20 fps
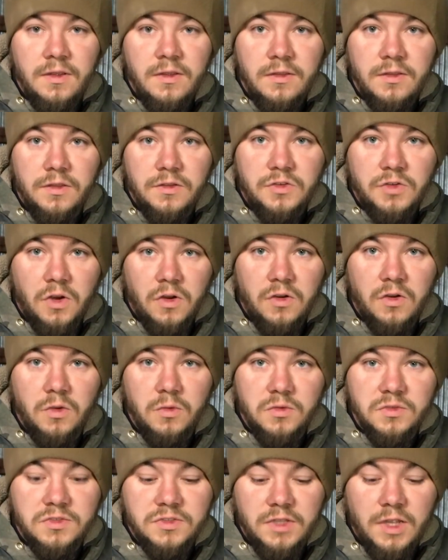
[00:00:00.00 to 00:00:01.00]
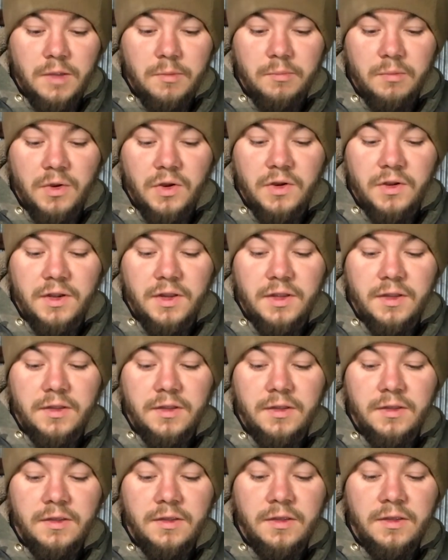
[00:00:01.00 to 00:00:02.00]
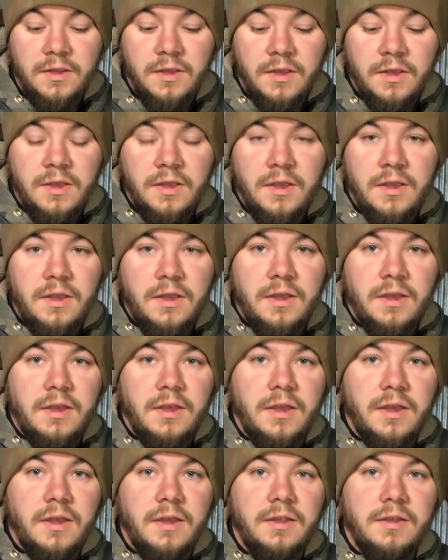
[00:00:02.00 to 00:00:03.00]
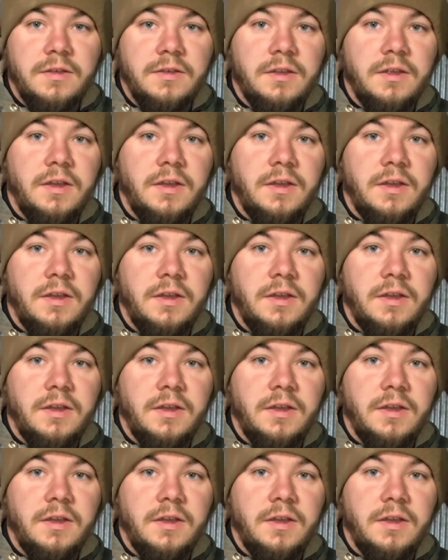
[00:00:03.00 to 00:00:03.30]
the charcoal will stop burning, and